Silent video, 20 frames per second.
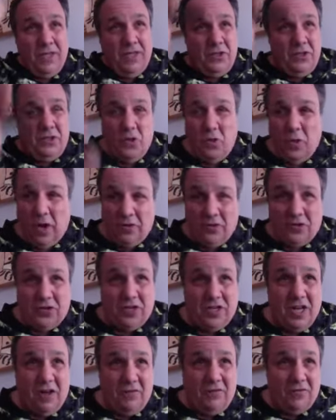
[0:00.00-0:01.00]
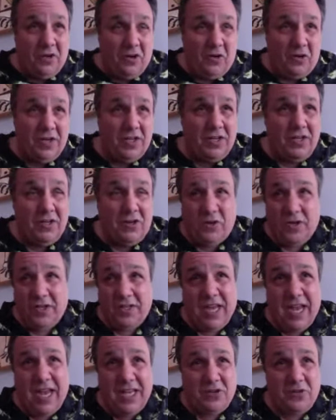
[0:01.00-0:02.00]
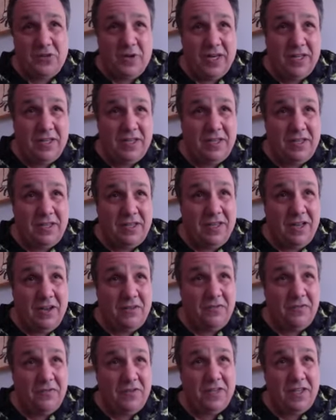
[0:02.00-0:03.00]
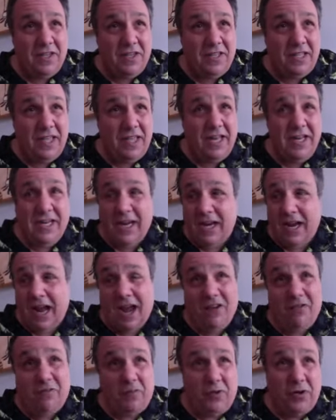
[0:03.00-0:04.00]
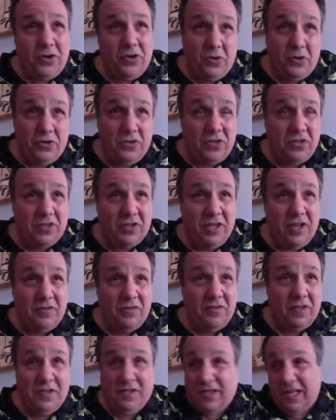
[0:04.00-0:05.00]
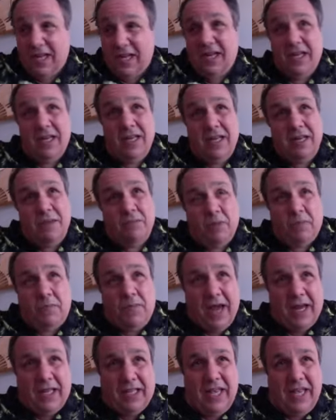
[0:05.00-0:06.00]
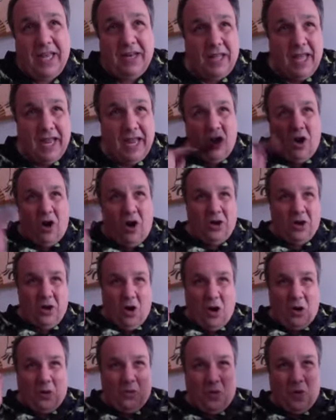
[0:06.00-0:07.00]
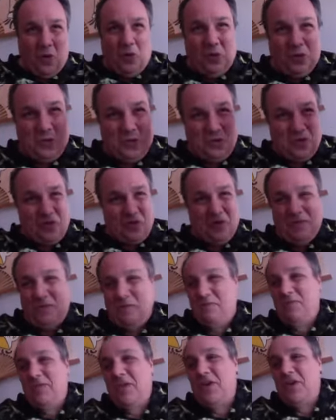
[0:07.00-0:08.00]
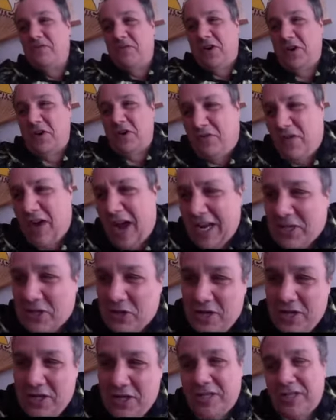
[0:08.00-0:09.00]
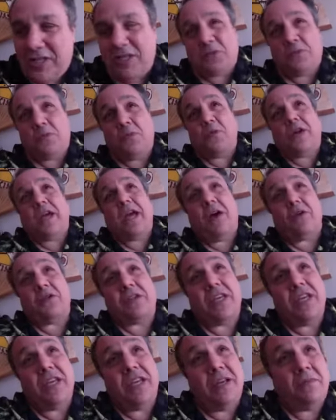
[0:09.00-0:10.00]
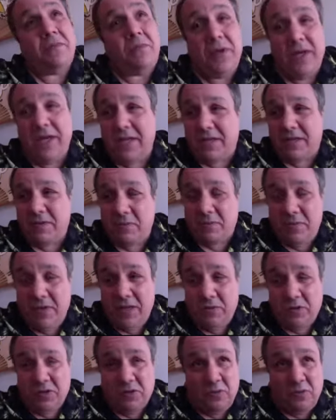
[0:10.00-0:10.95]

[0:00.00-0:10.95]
do other stuff. Chris has written stuff since then, and I've produced stuff since then. But back then, like our roles were very defined. So he did this Bukowski piece, and he was